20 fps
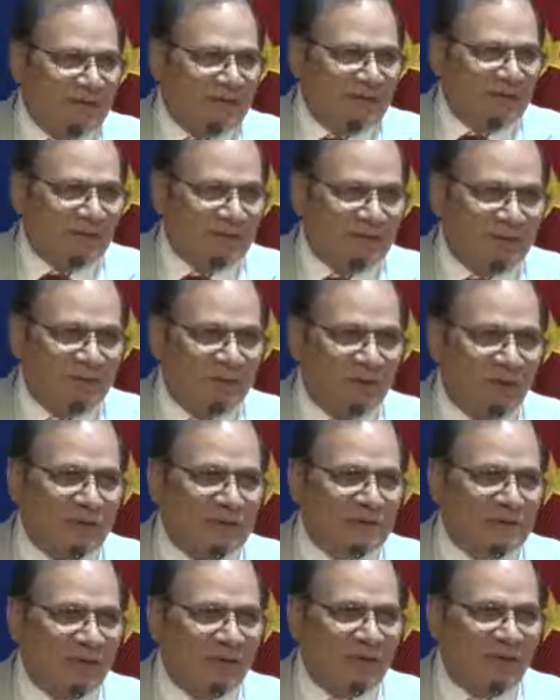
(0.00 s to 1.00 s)
my super
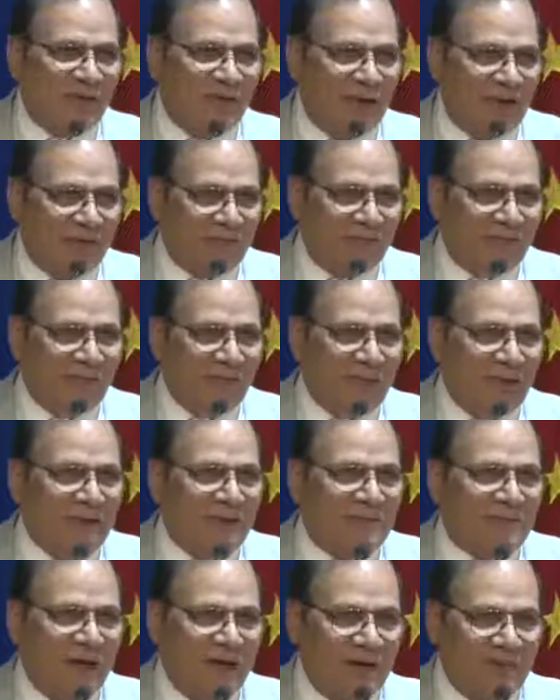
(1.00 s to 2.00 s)
boss, my wife.
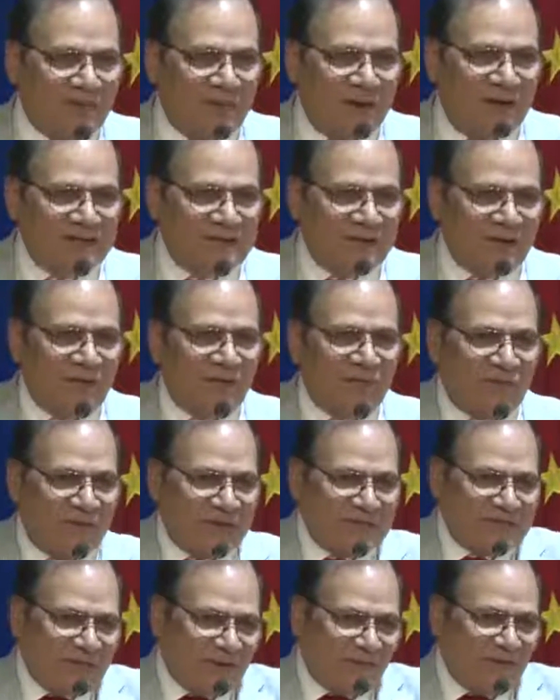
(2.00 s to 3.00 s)
My pleasure of
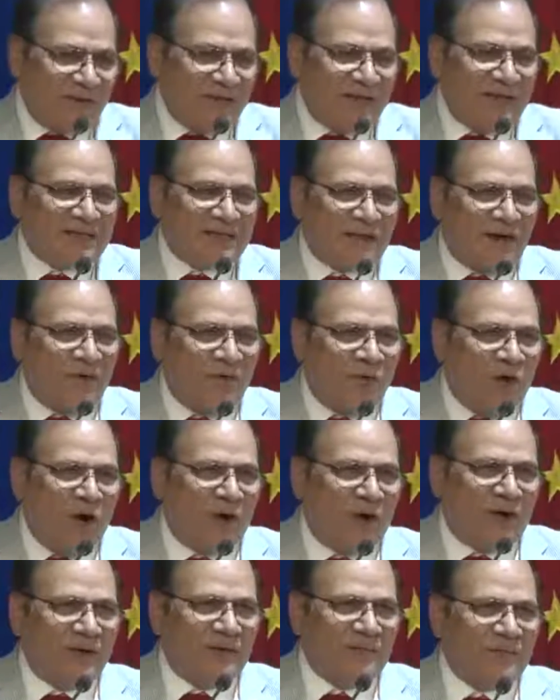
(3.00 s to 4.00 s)
receiving this
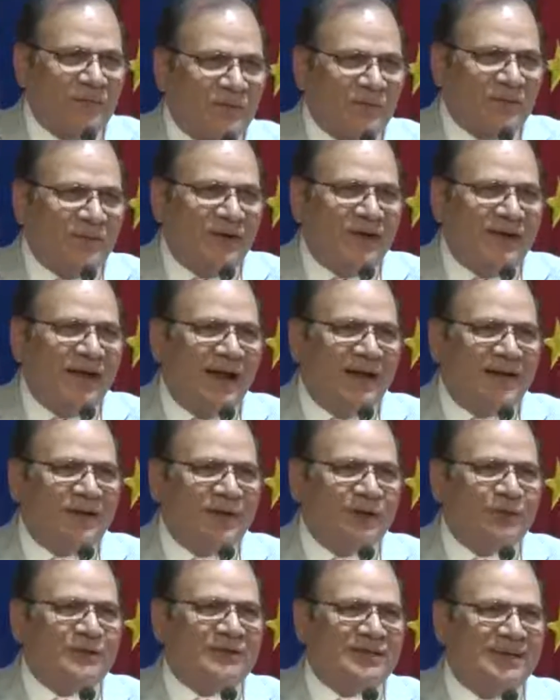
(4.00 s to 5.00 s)
award will get
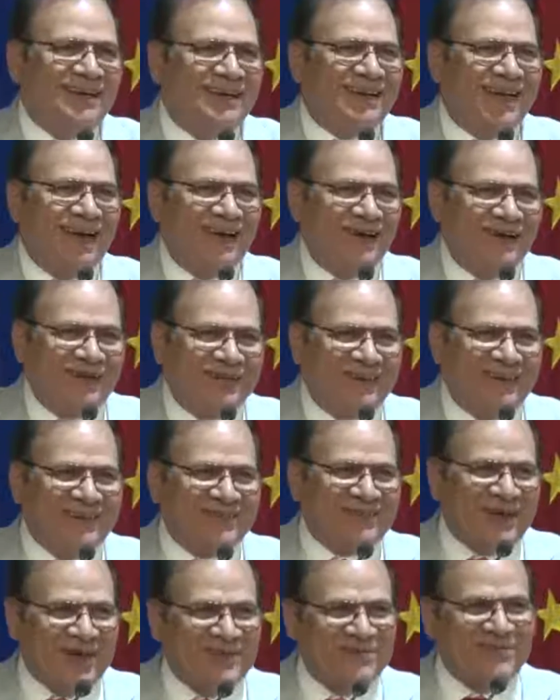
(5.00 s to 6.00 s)
hugely diluted
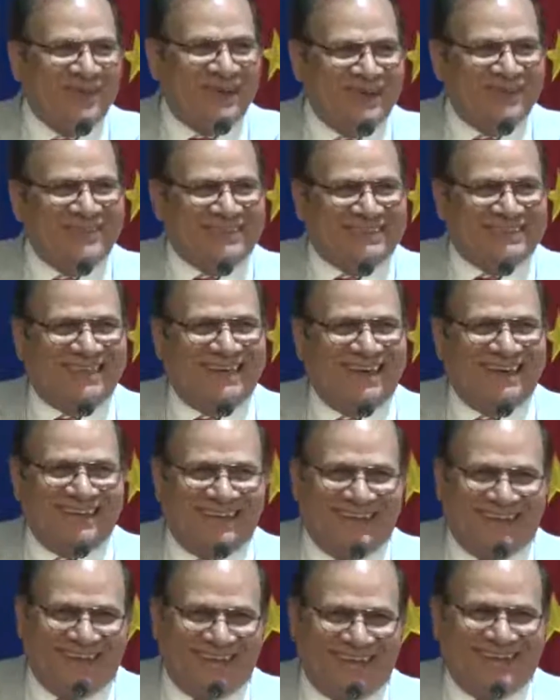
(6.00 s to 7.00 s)
if I am very much
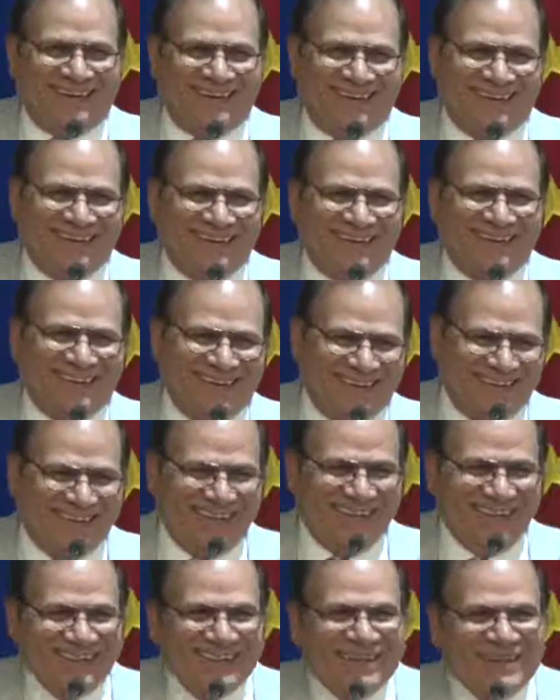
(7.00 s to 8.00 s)
late there.
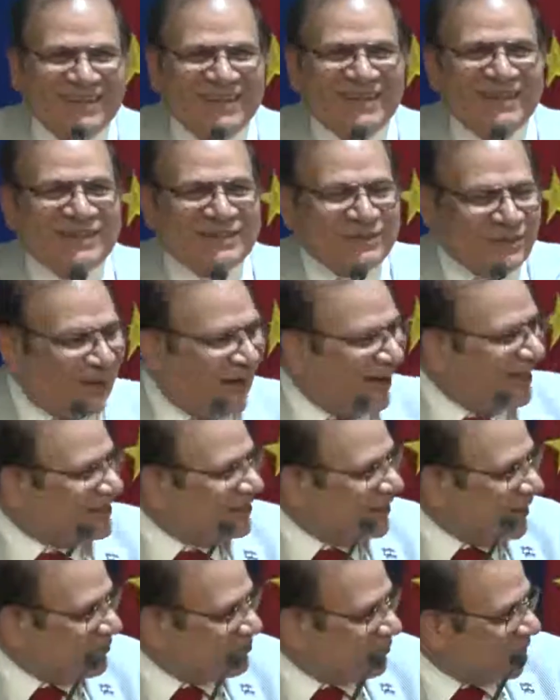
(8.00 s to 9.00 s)
So I'll
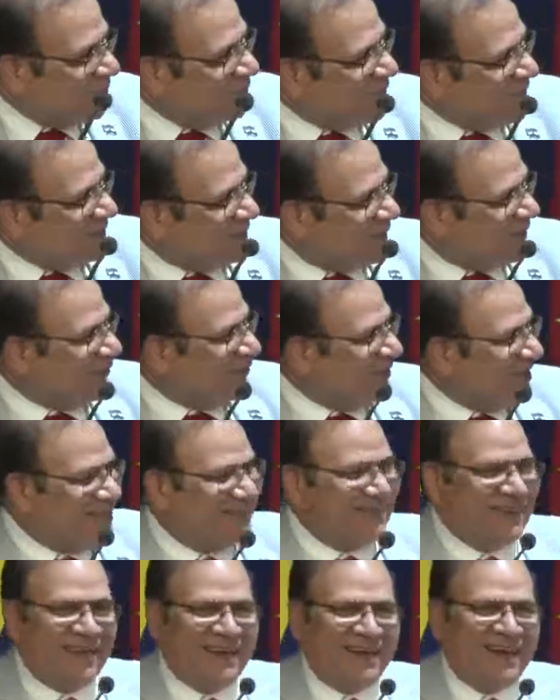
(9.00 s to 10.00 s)
seek permission of the
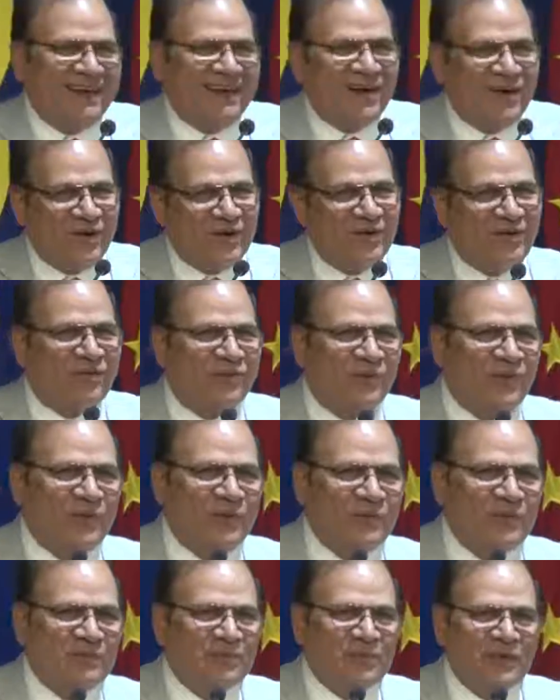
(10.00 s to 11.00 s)
chair and all of
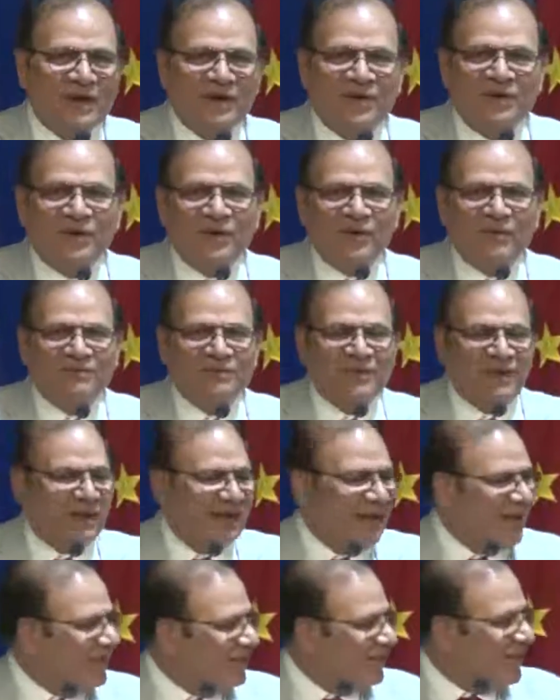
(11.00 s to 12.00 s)
you to
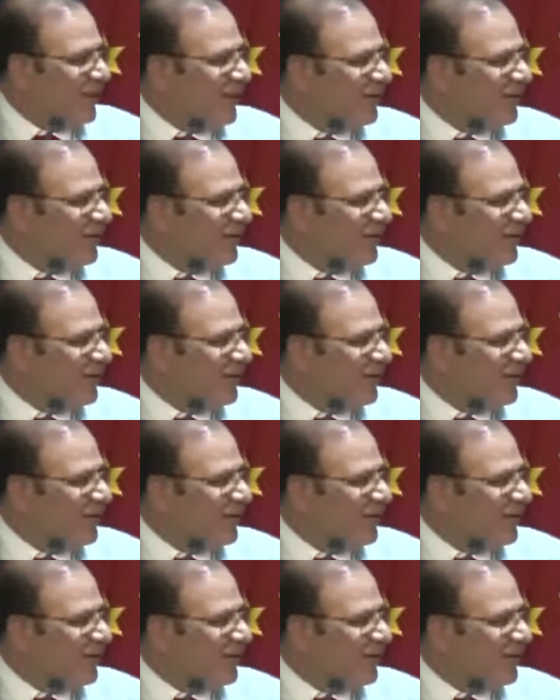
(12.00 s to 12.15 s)
leave